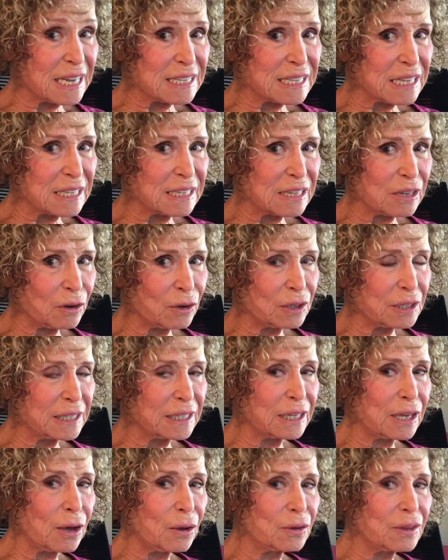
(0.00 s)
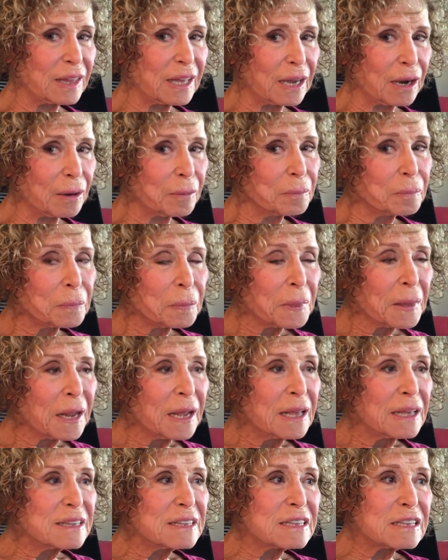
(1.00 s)
necessarily go there.
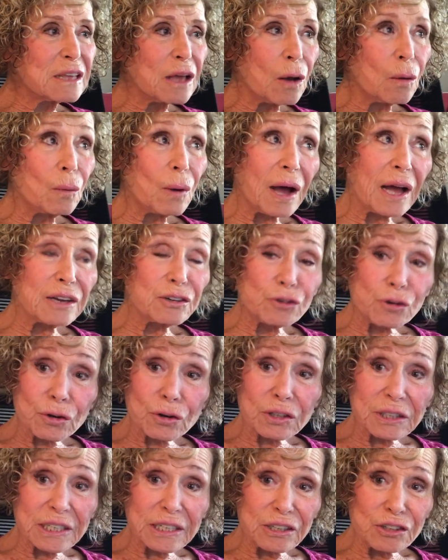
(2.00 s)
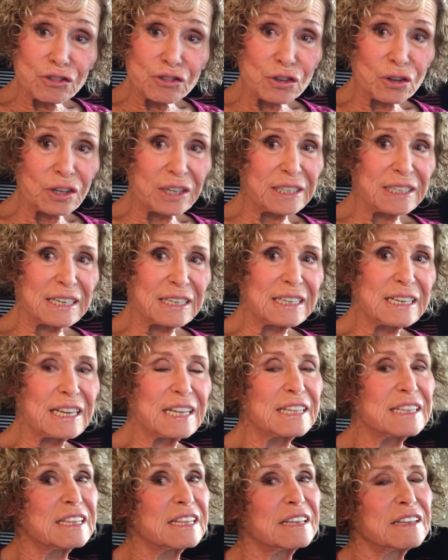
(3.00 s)
So I truly enjoyed it.
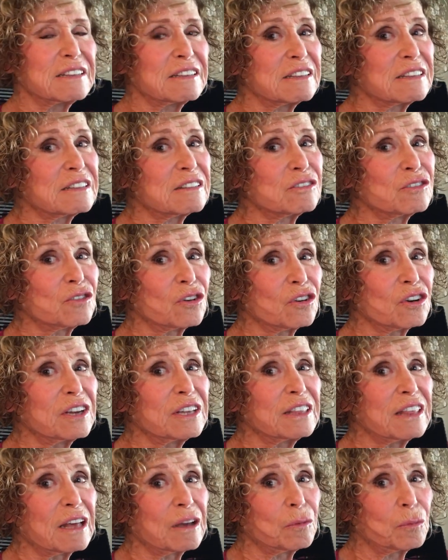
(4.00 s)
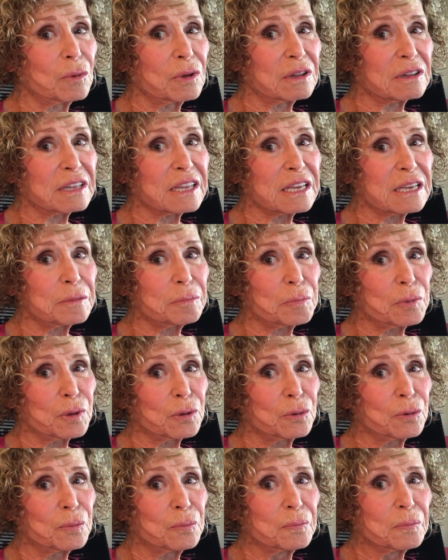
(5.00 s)
It's a story that will keep
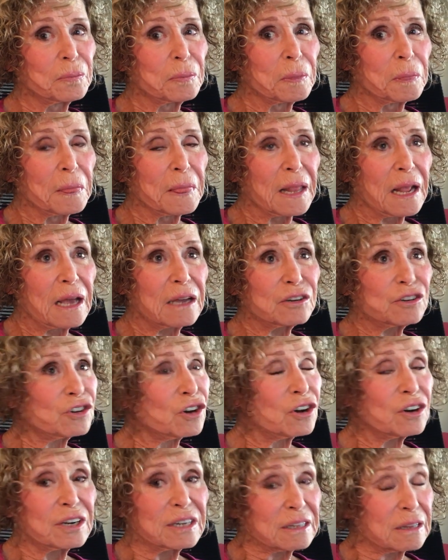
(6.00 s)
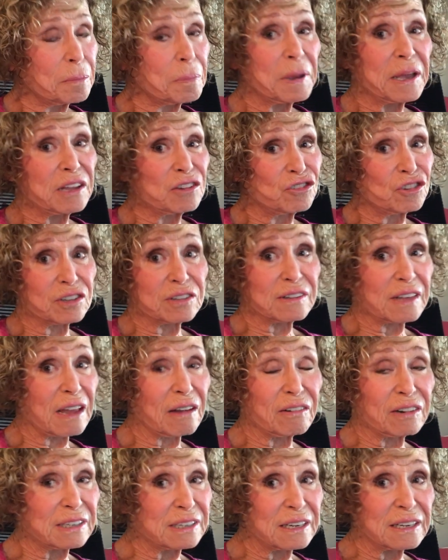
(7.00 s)
you turning the pages,
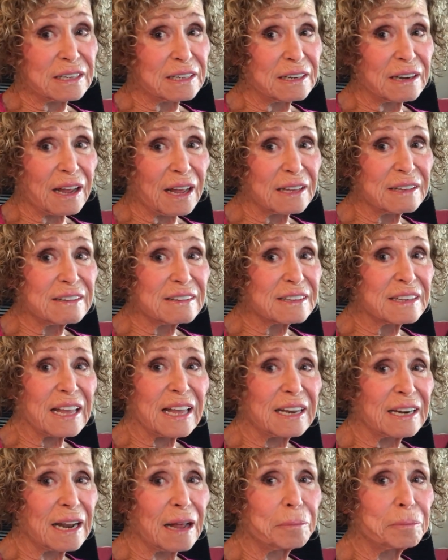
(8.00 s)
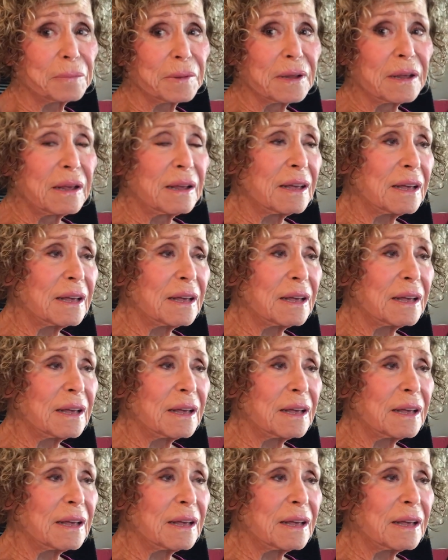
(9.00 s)
guaranteed. I stayed up